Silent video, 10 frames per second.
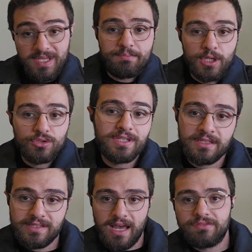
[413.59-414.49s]
People who
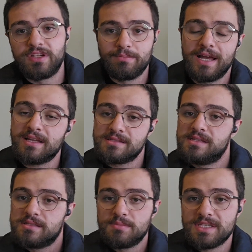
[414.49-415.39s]
didn't have their back-end
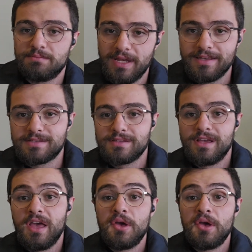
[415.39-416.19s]
systems in place,